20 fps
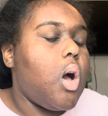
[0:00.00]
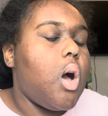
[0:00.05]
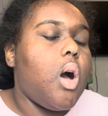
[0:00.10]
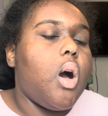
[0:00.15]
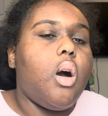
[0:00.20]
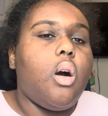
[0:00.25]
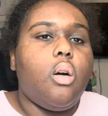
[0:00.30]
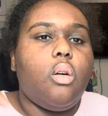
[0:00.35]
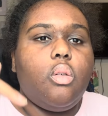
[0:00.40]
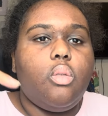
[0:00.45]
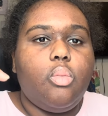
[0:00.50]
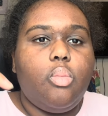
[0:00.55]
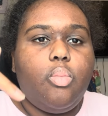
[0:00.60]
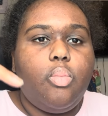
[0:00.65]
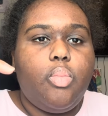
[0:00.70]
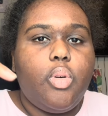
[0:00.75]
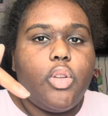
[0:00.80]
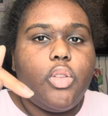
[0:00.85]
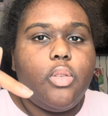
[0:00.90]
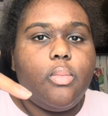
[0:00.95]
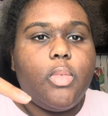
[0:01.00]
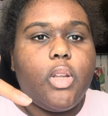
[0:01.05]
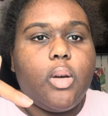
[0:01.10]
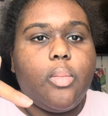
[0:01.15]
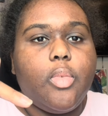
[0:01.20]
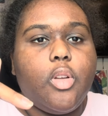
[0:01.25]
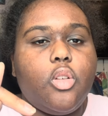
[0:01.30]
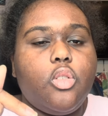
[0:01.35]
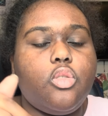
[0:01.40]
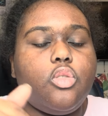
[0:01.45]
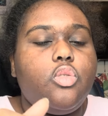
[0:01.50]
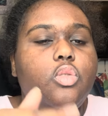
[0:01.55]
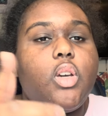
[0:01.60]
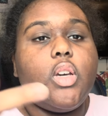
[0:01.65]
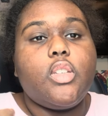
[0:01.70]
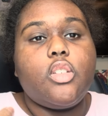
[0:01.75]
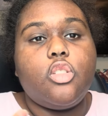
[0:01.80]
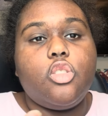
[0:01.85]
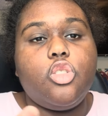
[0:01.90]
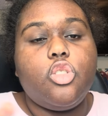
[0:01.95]
I'll put them down below so you
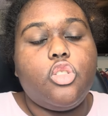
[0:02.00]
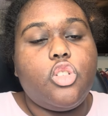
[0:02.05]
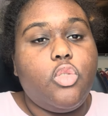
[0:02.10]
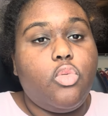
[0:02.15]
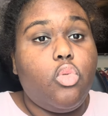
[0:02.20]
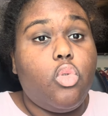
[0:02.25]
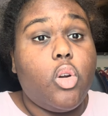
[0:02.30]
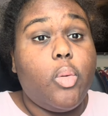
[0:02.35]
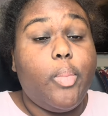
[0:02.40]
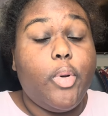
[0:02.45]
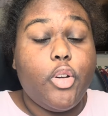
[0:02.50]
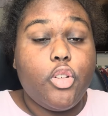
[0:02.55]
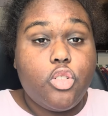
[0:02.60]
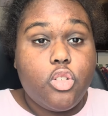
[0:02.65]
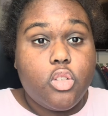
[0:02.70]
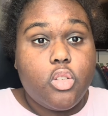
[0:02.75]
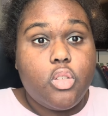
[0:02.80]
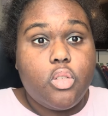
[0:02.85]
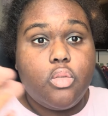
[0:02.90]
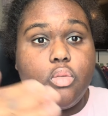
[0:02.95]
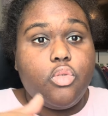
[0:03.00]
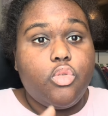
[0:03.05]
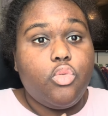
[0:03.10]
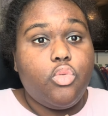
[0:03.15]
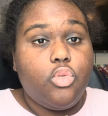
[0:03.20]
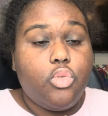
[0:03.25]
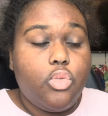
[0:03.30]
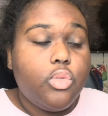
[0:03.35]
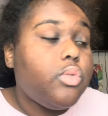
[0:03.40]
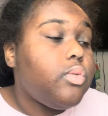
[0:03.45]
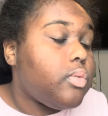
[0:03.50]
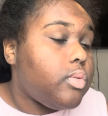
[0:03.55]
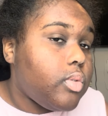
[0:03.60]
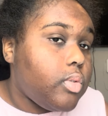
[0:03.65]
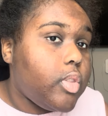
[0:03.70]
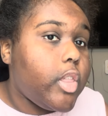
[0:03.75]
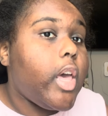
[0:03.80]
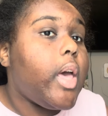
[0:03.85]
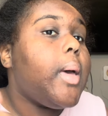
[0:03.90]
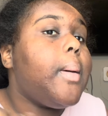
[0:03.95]
guys can search if you want to purchase through
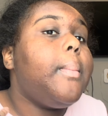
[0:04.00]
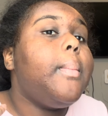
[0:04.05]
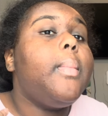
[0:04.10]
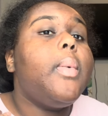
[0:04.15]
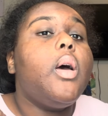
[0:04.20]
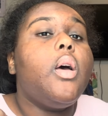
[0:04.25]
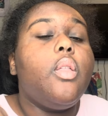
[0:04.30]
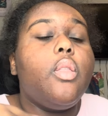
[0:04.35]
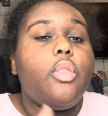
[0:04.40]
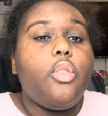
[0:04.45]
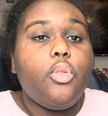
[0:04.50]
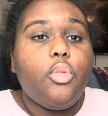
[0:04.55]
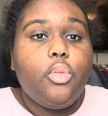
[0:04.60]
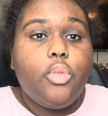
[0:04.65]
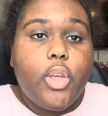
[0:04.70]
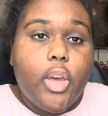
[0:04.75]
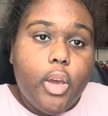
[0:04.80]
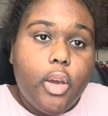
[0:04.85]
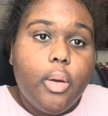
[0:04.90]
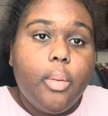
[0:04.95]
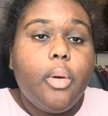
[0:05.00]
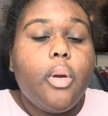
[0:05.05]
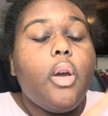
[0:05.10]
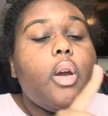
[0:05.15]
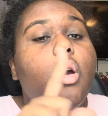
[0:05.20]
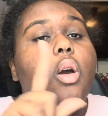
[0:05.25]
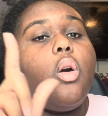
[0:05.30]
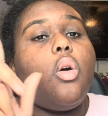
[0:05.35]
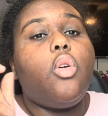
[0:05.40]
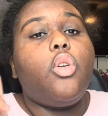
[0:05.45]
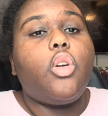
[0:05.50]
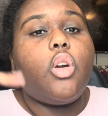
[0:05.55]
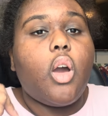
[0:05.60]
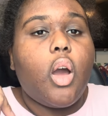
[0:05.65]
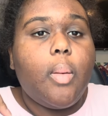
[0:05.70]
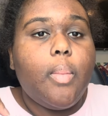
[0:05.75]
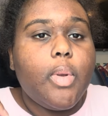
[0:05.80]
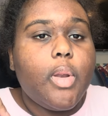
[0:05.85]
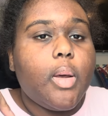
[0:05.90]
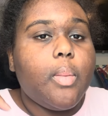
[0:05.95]
them, through there, or you can
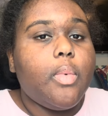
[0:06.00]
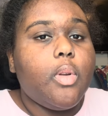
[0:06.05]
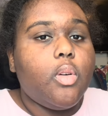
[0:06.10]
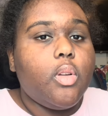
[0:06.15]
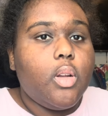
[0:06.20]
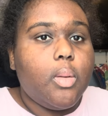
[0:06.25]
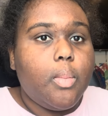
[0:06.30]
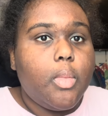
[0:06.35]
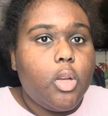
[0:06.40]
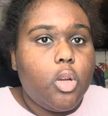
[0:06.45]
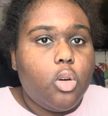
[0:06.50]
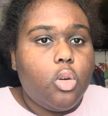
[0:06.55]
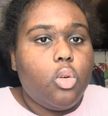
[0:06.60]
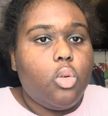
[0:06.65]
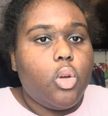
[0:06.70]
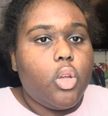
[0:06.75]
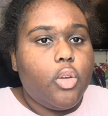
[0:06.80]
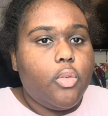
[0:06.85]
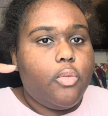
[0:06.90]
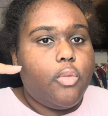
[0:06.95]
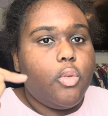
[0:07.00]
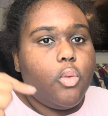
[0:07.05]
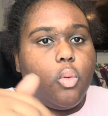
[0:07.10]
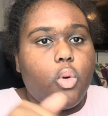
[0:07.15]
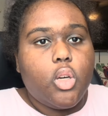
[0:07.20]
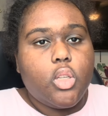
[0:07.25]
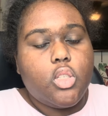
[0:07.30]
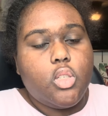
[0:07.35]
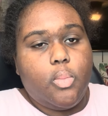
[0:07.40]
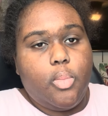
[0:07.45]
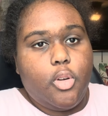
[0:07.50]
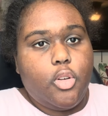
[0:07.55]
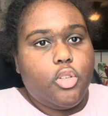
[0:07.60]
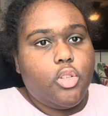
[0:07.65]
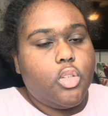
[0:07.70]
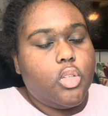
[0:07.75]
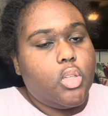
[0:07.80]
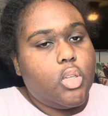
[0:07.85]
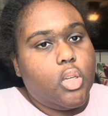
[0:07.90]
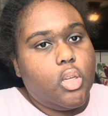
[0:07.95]
comment down below and let me know if you want to
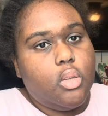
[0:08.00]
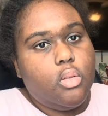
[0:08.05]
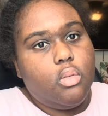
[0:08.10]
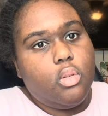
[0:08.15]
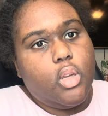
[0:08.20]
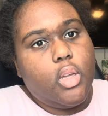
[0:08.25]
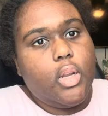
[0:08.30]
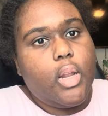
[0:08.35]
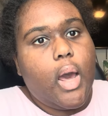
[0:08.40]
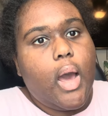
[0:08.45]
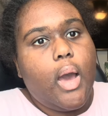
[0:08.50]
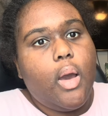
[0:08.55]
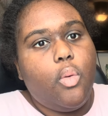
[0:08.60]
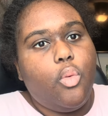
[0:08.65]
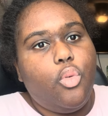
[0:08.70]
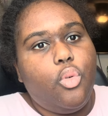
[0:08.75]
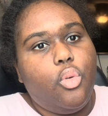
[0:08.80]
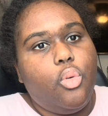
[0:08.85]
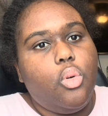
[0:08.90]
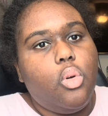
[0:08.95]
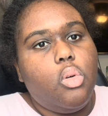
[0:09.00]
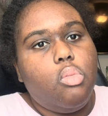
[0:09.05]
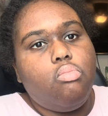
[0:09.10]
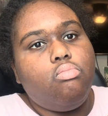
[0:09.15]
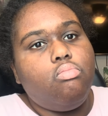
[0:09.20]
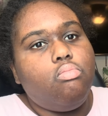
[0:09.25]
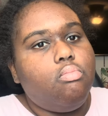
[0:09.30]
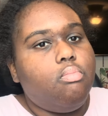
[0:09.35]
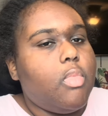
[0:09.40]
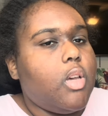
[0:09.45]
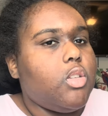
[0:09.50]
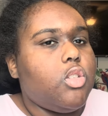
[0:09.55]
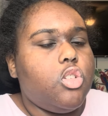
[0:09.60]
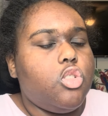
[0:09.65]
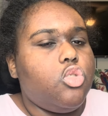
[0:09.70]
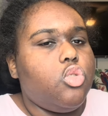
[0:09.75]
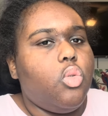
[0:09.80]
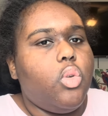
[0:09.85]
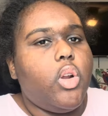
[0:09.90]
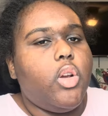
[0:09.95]
purchase it, and I will
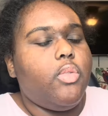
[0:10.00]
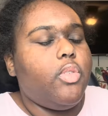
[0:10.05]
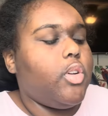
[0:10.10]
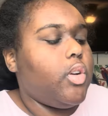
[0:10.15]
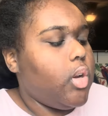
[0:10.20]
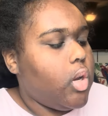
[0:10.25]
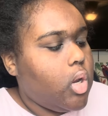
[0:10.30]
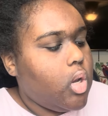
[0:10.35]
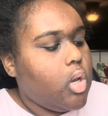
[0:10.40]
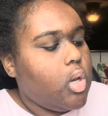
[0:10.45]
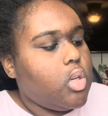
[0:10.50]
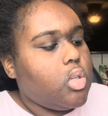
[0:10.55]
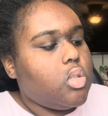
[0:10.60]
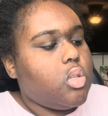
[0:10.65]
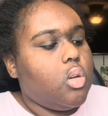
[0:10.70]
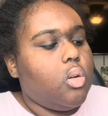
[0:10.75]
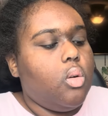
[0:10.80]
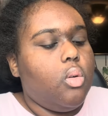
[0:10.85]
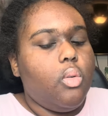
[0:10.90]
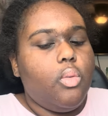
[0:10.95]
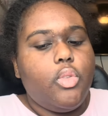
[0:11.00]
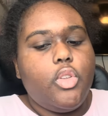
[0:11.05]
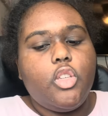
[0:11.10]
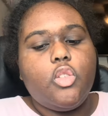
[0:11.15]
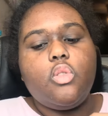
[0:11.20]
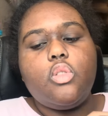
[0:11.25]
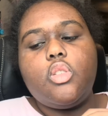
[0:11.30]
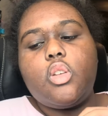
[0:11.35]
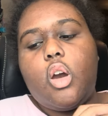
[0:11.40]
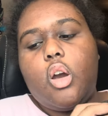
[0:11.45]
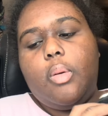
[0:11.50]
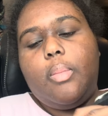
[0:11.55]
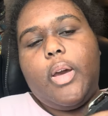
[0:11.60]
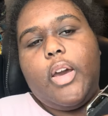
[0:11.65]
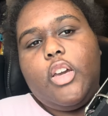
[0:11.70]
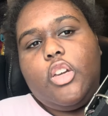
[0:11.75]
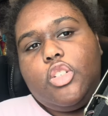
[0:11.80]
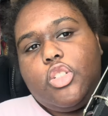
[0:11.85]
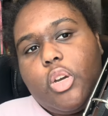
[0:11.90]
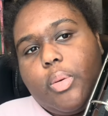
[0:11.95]
message you or whatever. So these ones are
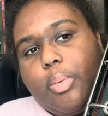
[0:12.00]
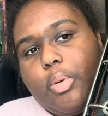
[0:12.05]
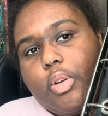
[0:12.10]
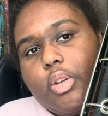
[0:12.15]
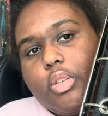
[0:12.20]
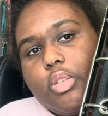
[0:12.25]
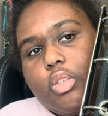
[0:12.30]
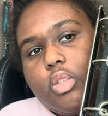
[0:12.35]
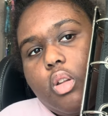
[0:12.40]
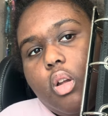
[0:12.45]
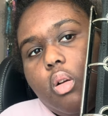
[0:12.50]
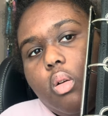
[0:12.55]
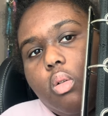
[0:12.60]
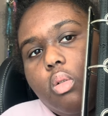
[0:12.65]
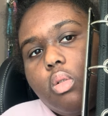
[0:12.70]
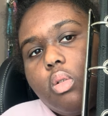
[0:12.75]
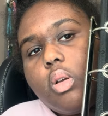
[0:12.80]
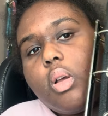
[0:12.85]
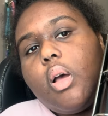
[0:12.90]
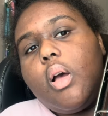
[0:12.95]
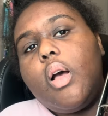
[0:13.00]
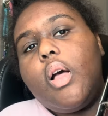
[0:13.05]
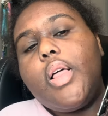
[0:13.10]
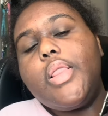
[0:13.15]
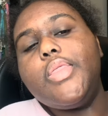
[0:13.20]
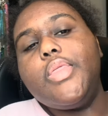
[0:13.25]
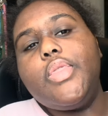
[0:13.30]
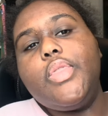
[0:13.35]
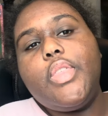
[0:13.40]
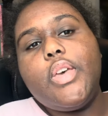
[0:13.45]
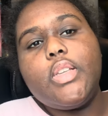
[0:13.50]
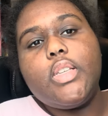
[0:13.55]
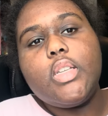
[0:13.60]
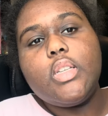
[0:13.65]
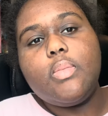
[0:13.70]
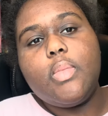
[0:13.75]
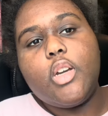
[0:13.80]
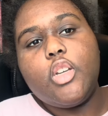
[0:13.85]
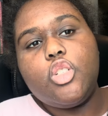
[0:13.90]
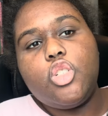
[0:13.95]
by Shepherd and Snuggle. This
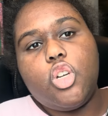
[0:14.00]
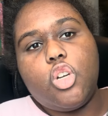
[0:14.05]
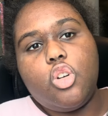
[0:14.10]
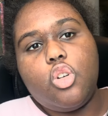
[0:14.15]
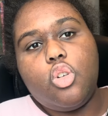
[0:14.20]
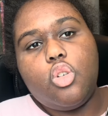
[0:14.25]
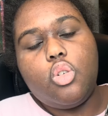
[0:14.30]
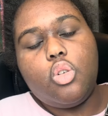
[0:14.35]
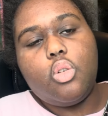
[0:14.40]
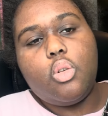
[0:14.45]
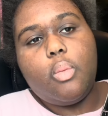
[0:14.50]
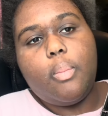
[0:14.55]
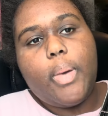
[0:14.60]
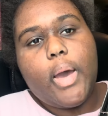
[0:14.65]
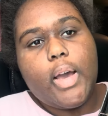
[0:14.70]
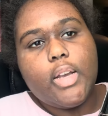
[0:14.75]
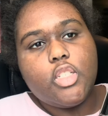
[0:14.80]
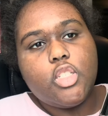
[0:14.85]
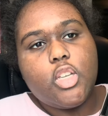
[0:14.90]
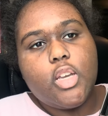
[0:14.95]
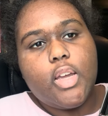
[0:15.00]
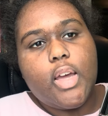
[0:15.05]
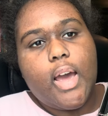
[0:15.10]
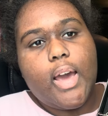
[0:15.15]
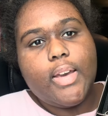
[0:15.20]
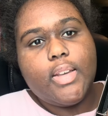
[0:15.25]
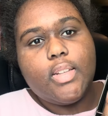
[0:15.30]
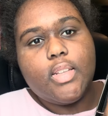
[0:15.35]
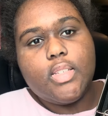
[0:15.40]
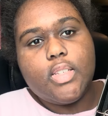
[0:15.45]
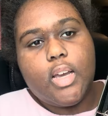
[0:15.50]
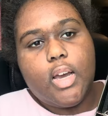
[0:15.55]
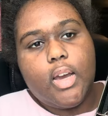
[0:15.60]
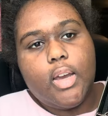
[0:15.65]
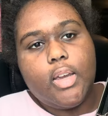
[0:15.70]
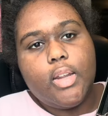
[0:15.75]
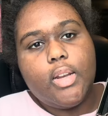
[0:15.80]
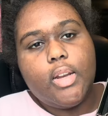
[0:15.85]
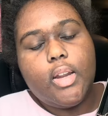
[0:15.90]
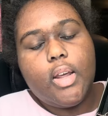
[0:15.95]
is my jungle patch set I
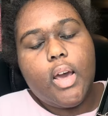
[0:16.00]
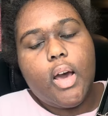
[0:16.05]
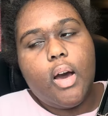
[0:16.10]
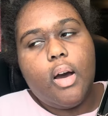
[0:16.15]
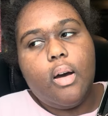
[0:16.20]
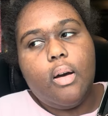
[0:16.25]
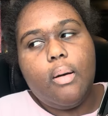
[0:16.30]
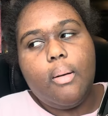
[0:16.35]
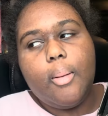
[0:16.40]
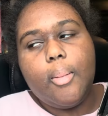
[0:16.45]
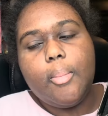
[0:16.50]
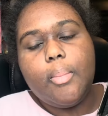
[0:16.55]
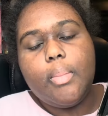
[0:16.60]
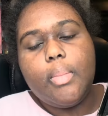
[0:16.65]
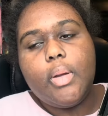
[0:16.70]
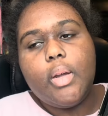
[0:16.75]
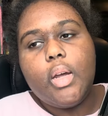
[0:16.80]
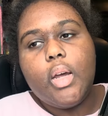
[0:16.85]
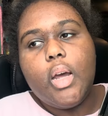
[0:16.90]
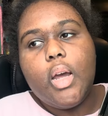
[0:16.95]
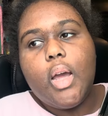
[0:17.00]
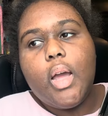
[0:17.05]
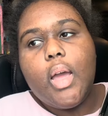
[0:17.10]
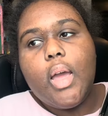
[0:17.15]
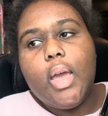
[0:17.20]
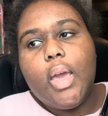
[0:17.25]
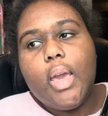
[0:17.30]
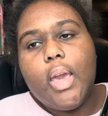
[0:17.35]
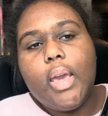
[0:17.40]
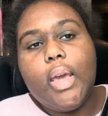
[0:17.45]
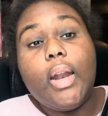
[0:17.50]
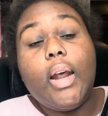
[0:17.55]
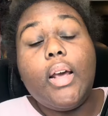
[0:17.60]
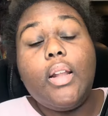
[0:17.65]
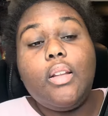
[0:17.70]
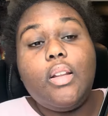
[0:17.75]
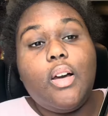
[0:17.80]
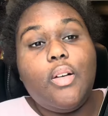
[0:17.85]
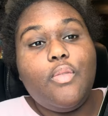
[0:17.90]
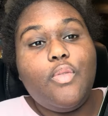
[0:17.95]
designed, and I
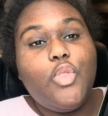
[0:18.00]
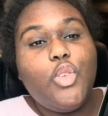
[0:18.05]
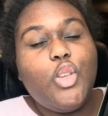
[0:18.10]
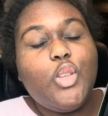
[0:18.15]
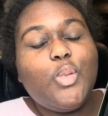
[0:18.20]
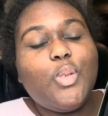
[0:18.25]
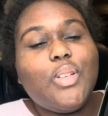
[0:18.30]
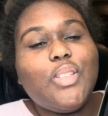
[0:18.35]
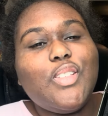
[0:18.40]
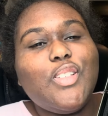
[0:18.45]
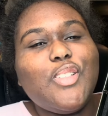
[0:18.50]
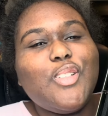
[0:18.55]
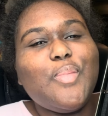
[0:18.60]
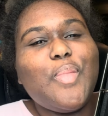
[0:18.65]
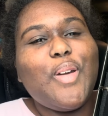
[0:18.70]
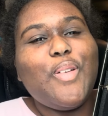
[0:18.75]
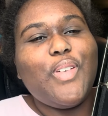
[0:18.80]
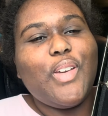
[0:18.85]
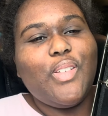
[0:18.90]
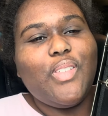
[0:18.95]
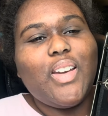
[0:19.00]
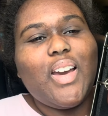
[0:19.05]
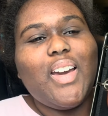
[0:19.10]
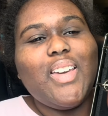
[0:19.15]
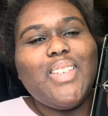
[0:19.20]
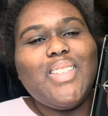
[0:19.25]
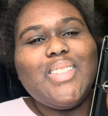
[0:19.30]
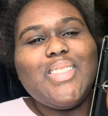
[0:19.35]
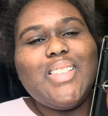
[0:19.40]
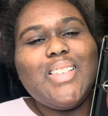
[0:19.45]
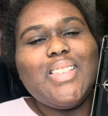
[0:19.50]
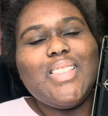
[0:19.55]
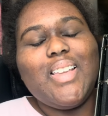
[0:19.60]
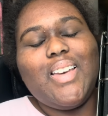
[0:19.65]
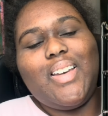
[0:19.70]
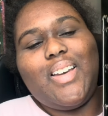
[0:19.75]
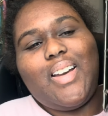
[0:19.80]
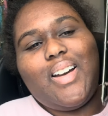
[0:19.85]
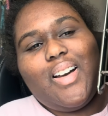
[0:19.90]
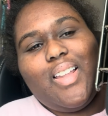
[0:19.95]
love these ones. These are my favorite. I use these
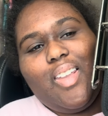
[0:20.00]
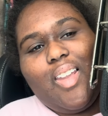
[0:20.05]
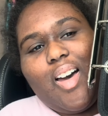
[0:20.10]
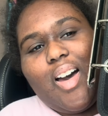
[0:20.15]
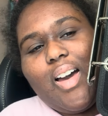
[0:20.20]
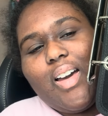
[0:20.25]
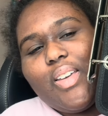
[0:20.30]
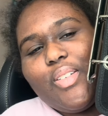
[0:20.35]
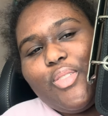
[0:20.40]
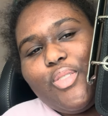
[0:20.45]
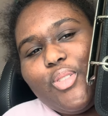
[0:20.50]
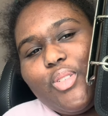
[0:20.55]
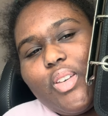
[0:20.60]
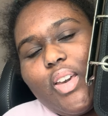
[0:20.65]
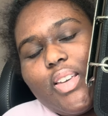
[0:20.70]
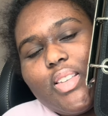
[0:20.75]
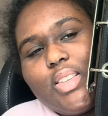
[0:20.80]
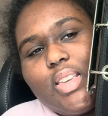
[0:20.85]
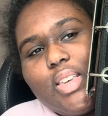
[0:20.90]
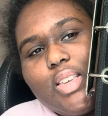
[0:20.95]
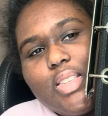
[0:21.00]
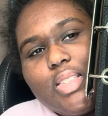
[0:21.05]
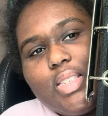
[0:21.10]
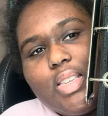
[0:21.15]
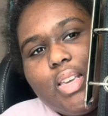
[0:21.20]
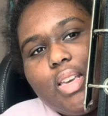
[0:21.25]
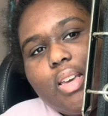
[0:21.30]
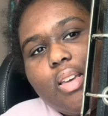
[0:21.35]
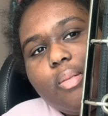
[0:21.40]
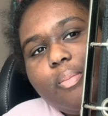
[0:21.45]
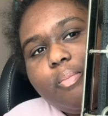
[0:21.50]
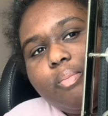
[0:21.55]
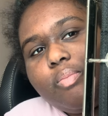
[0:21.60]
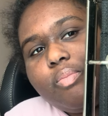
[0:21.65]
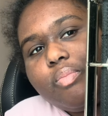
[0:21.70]
like a lot if you guys can't see it.